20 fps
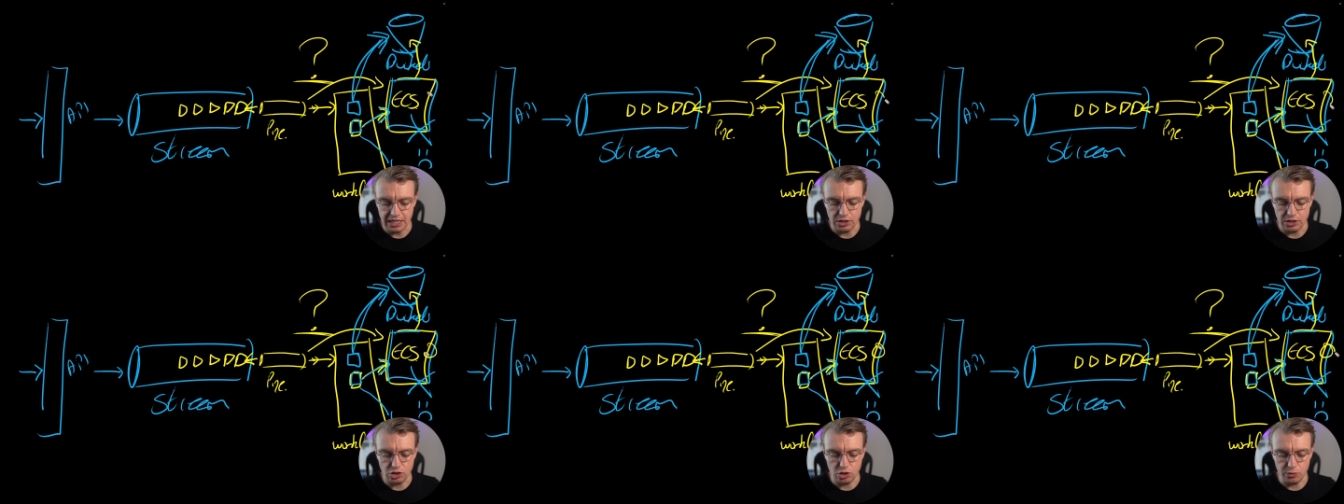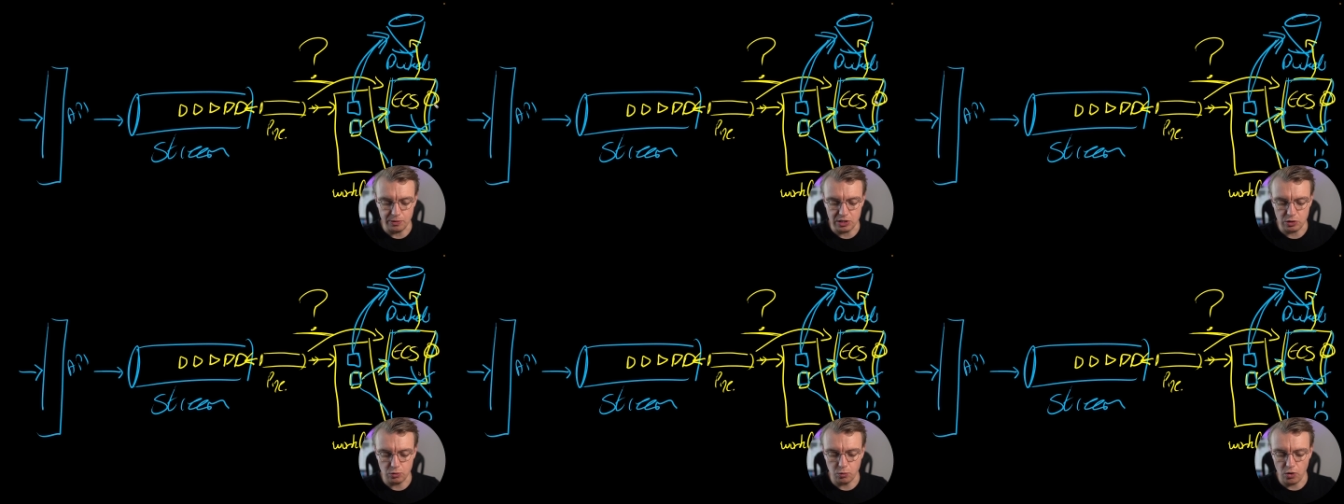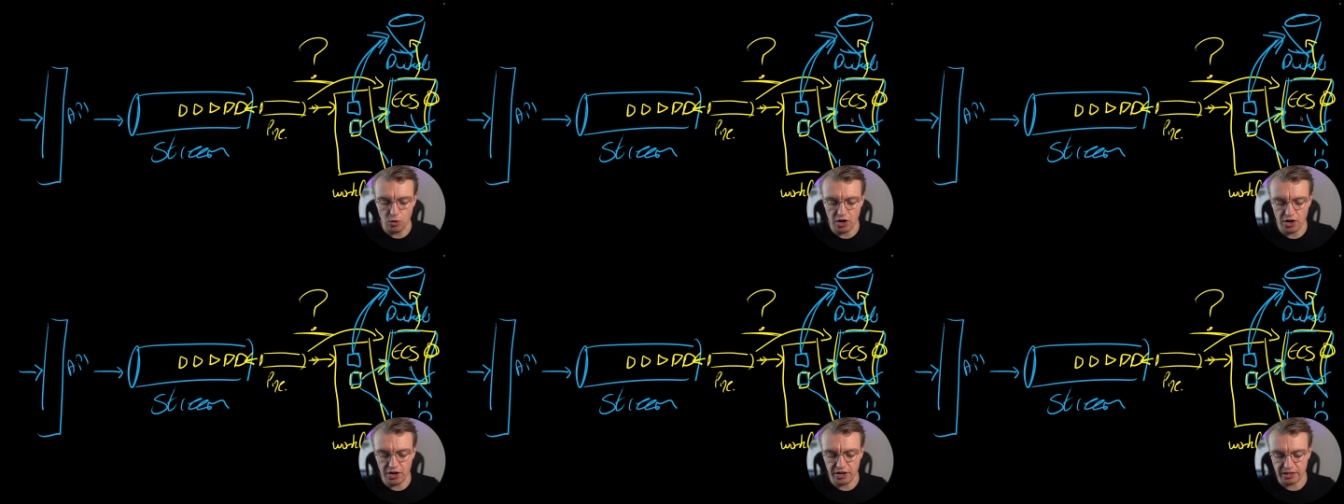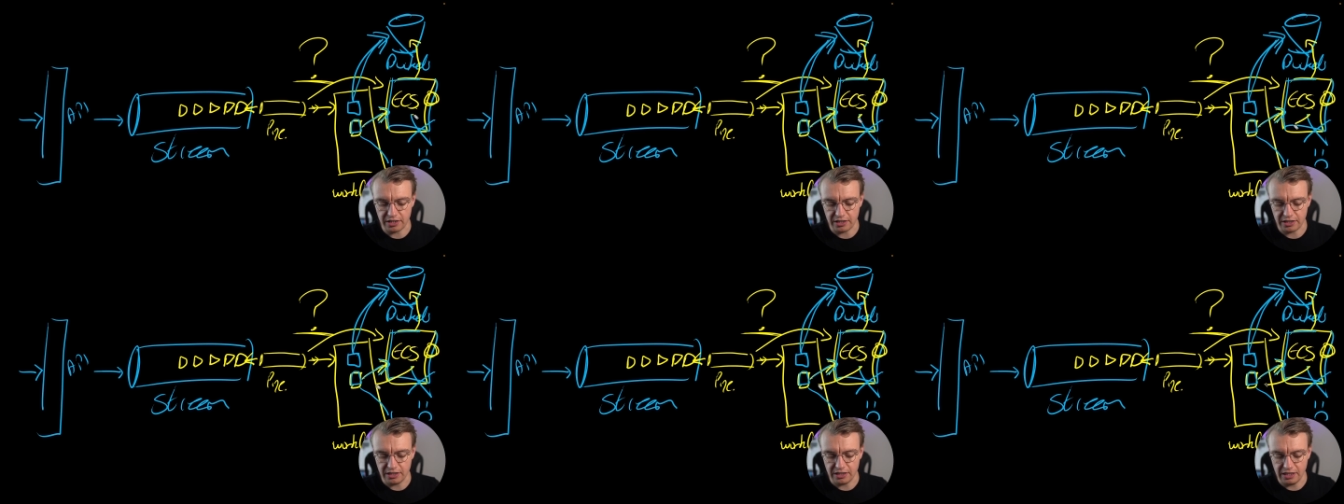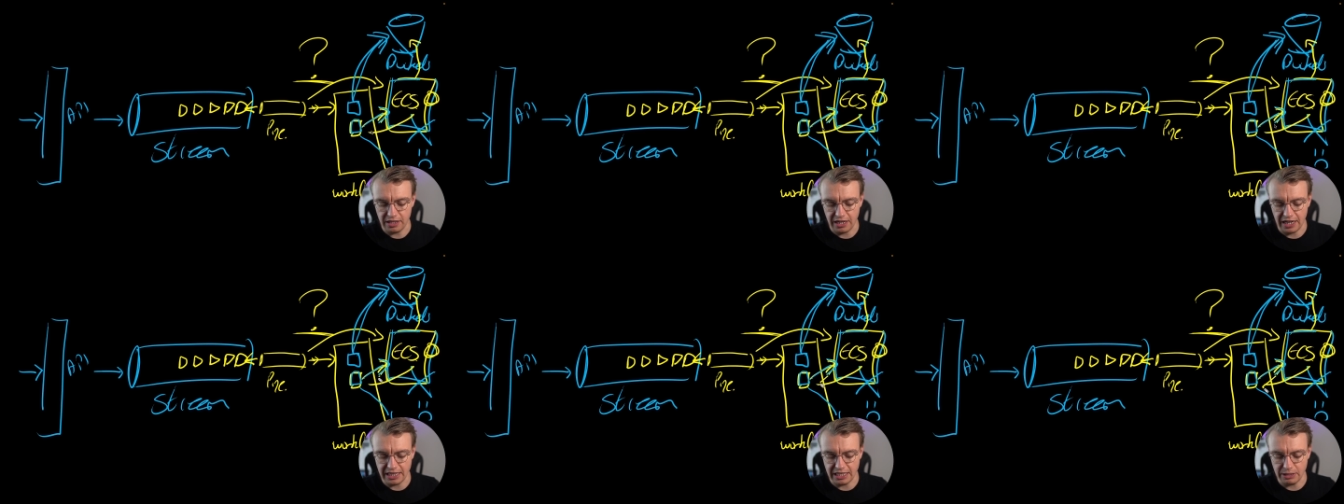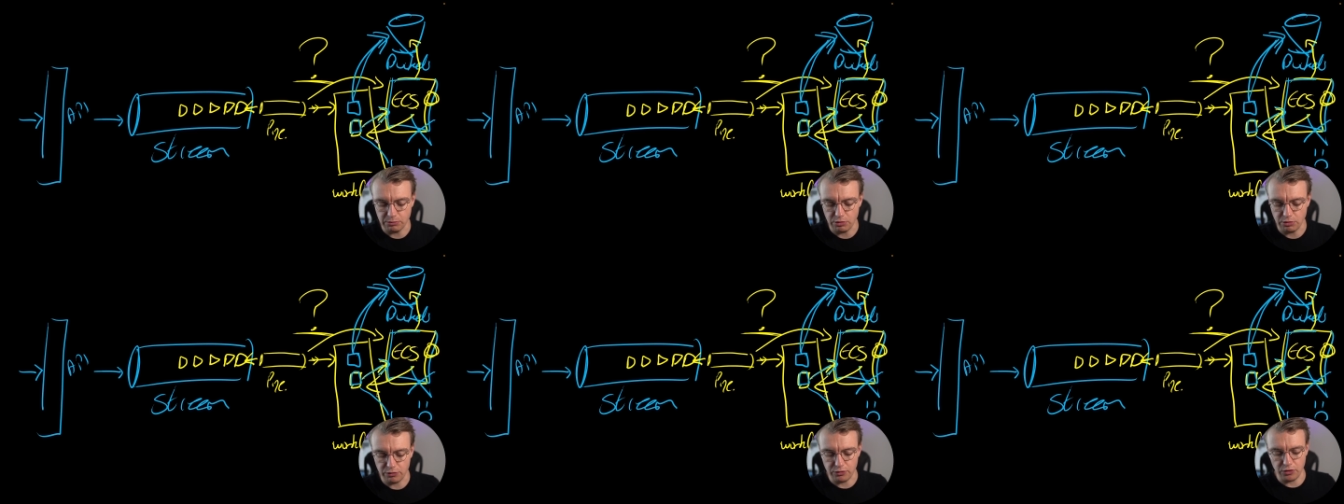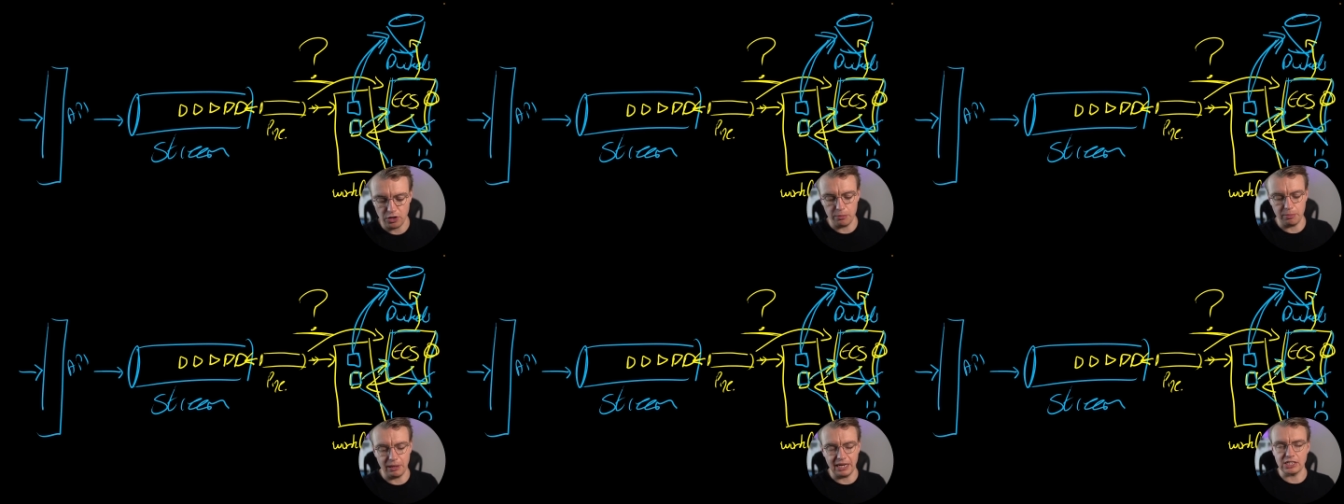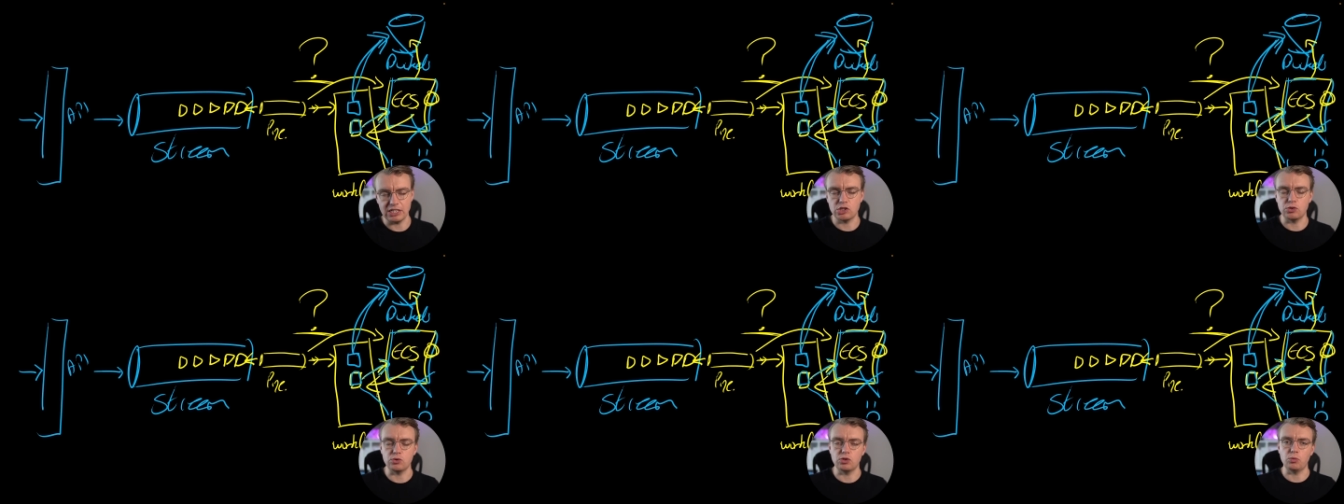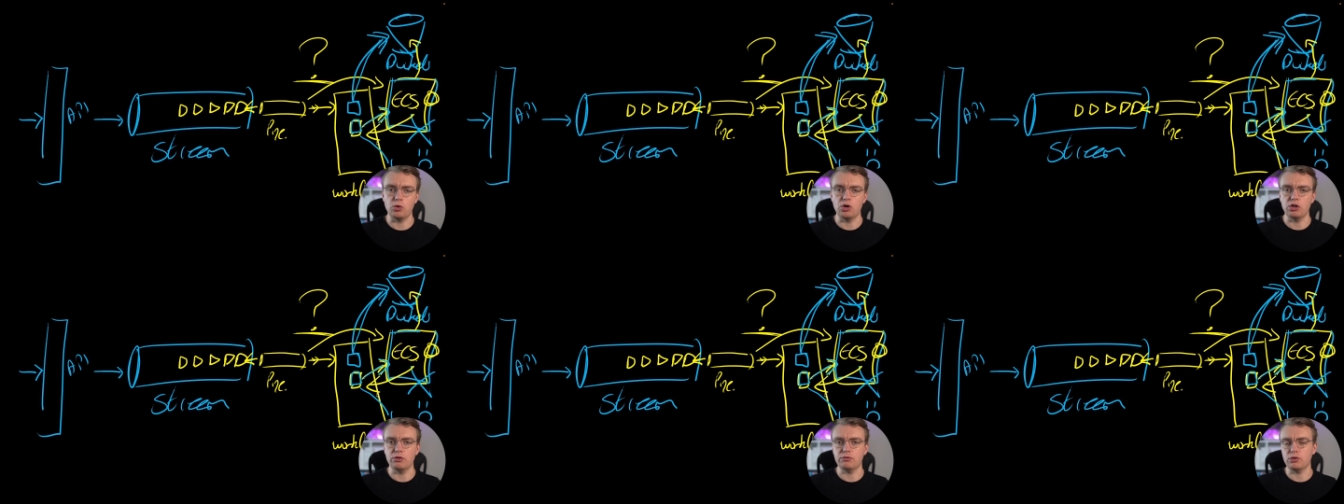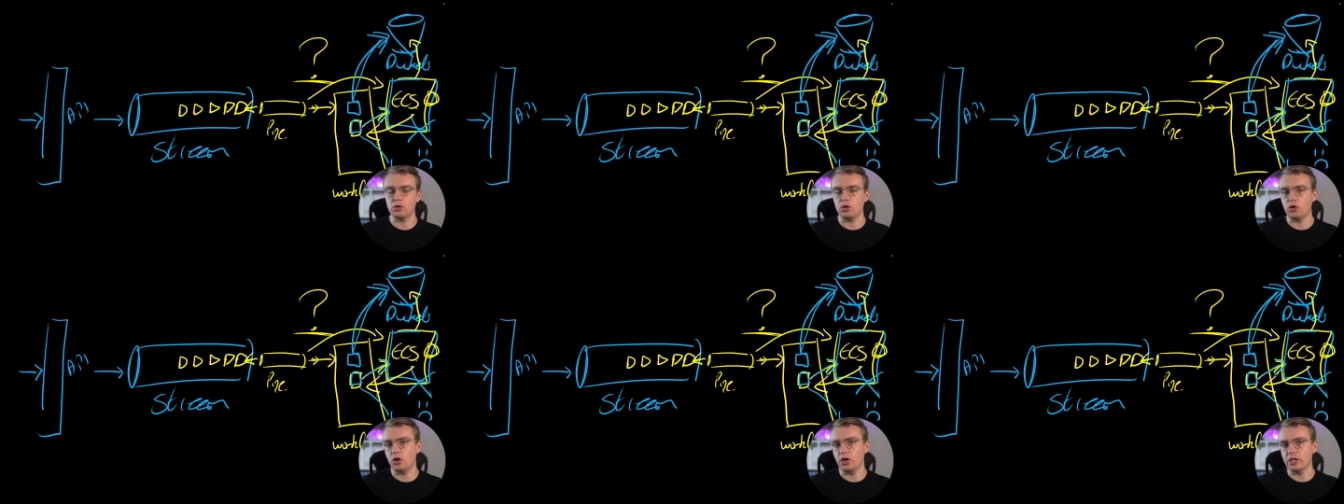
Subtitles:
do its work, and then refer back to the workflow